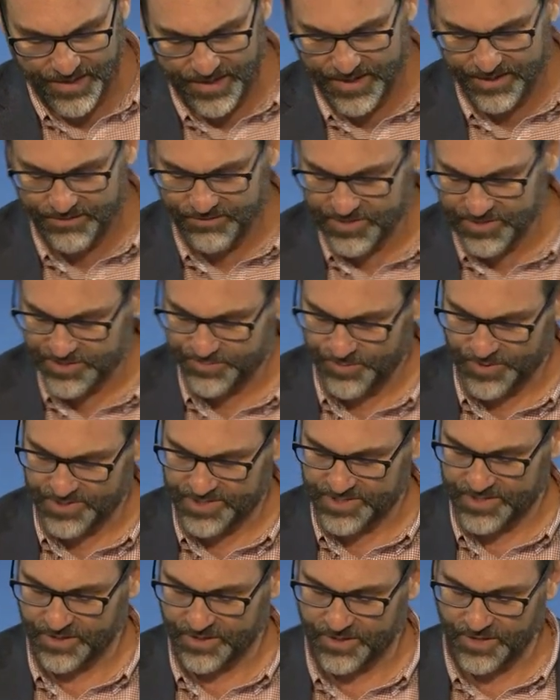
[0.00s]
In response
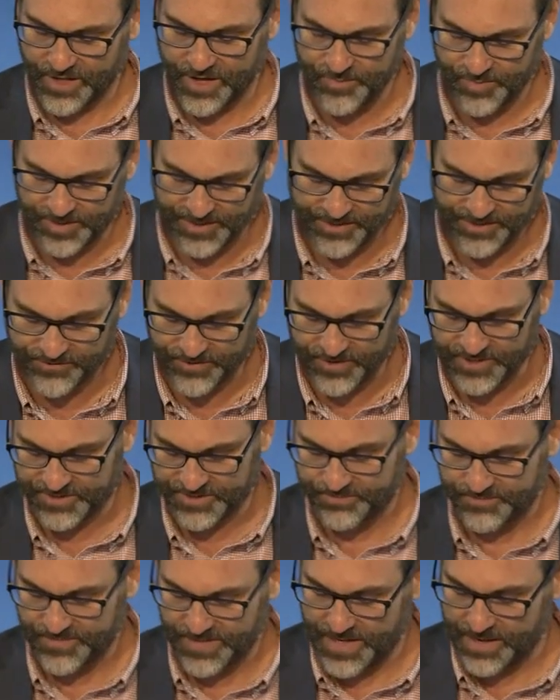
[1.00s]
to global interest,
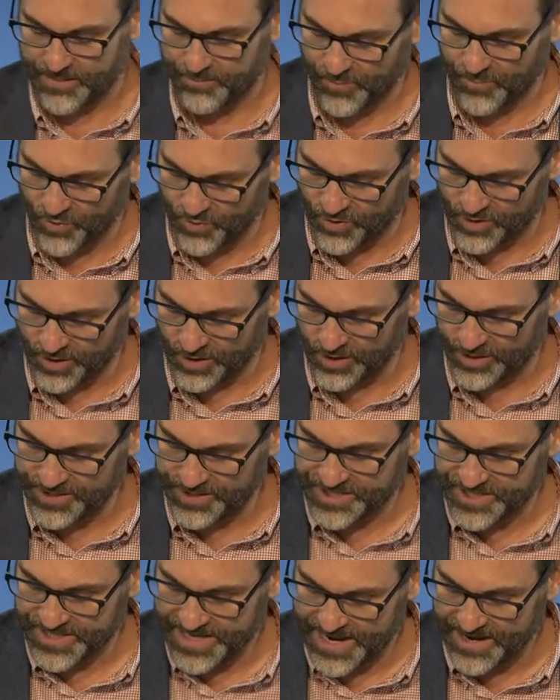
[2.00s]
Moore
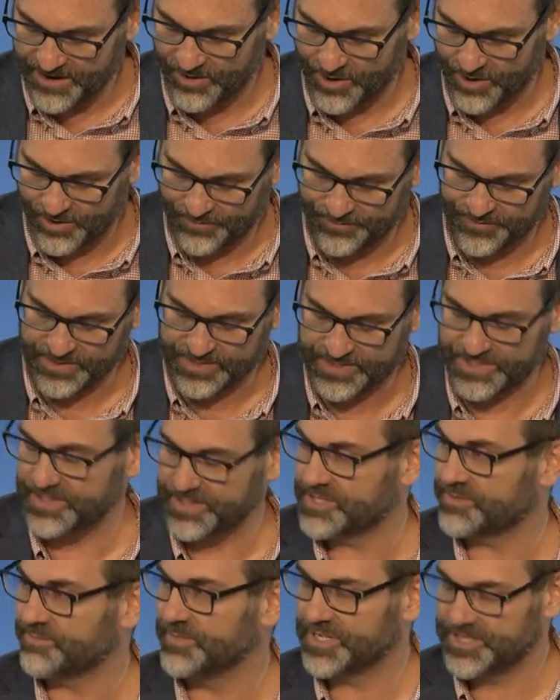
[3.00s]
College now offers
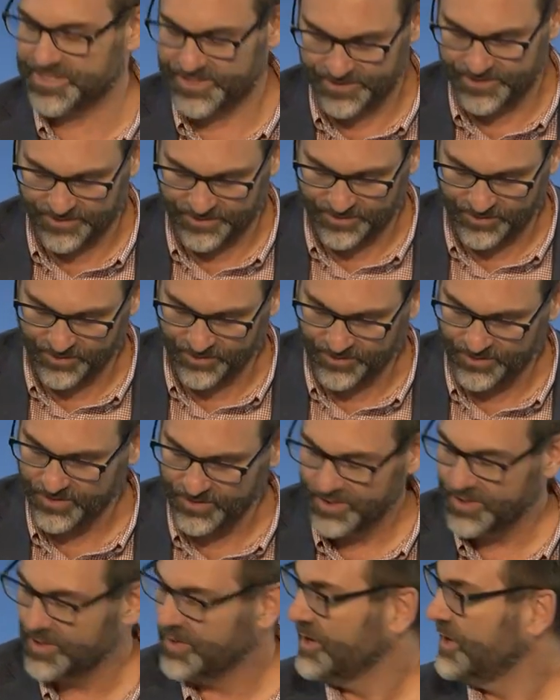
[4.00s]
this material
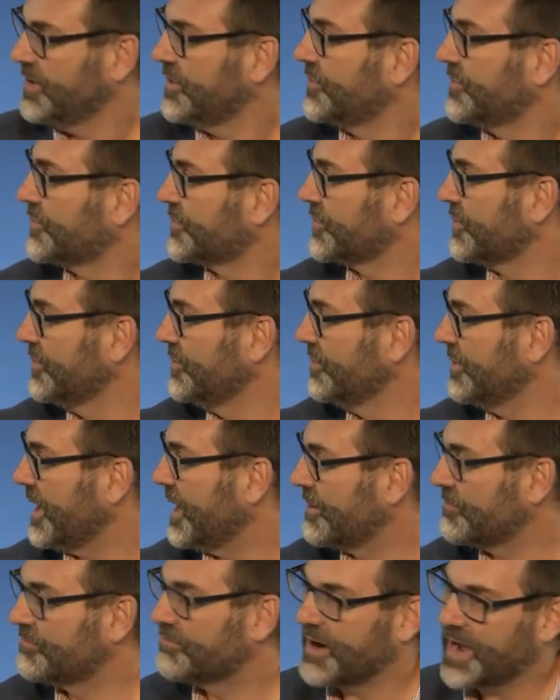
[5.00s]
through
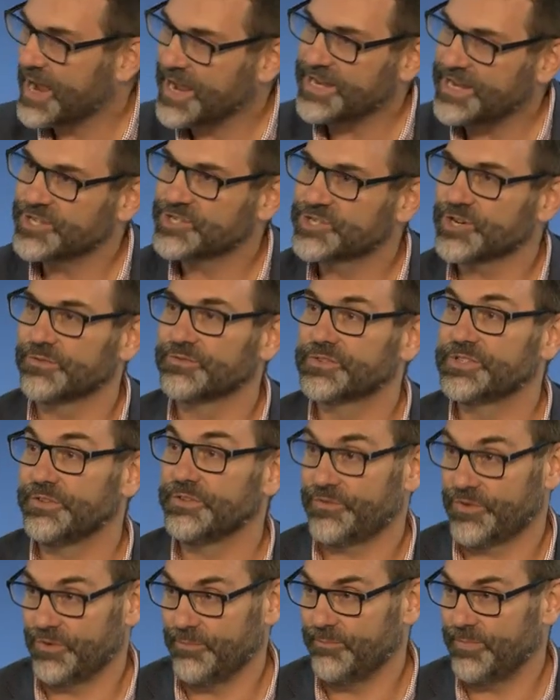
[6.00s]
a range of
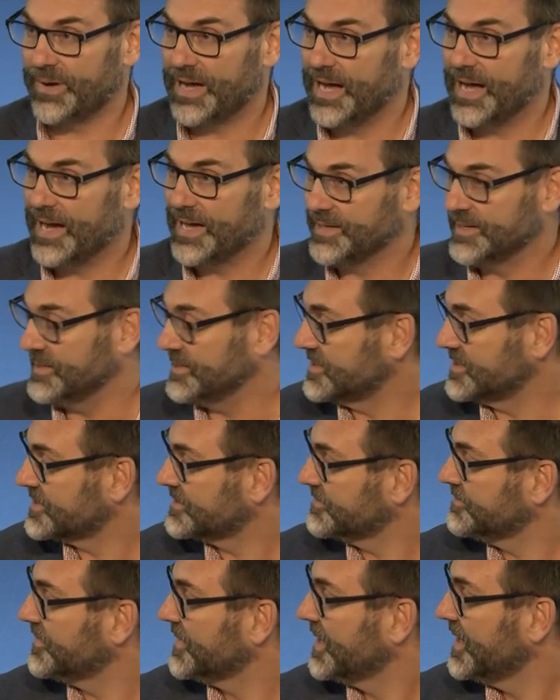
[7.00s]
different
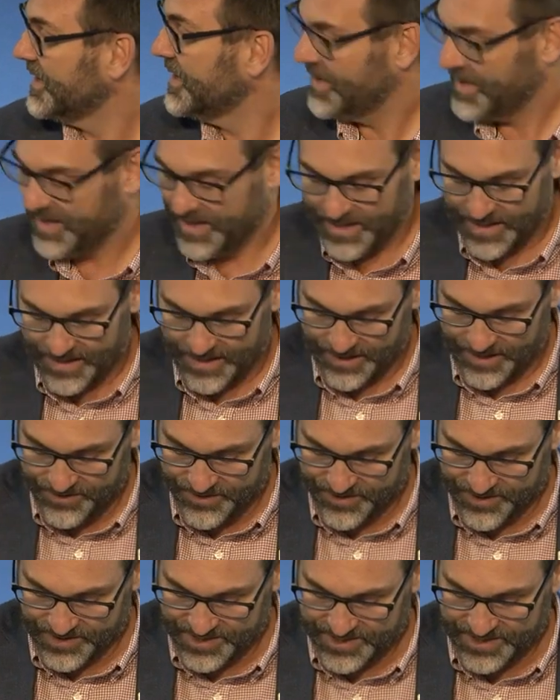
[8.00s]
partners.
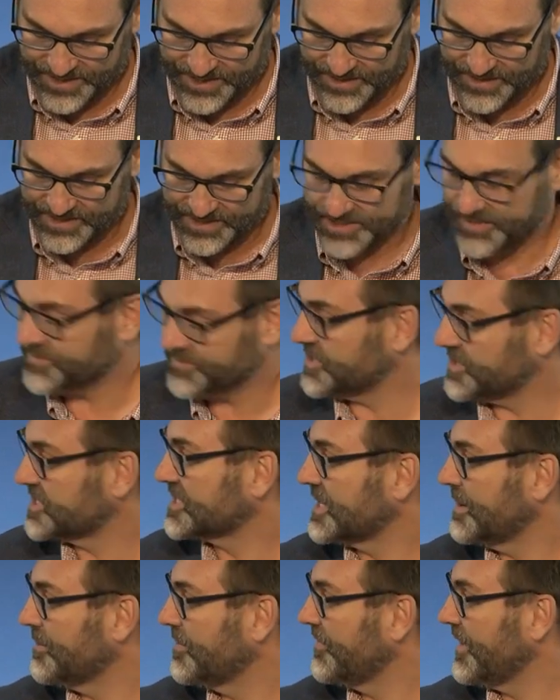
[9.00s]
And you can see a list of
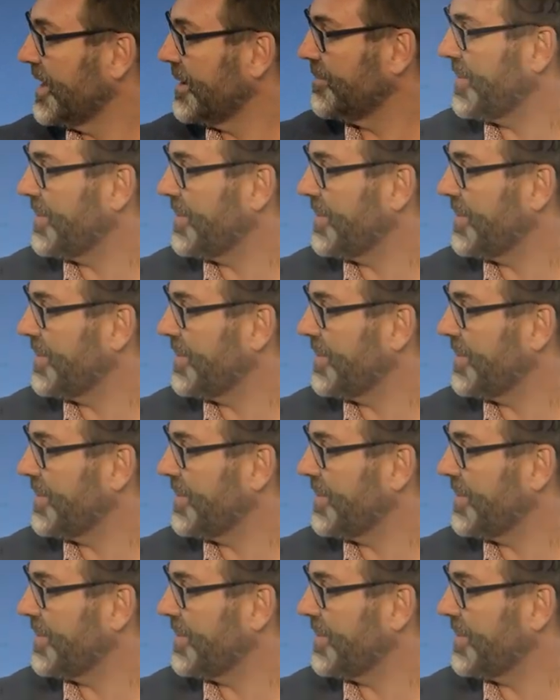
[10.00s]
just some of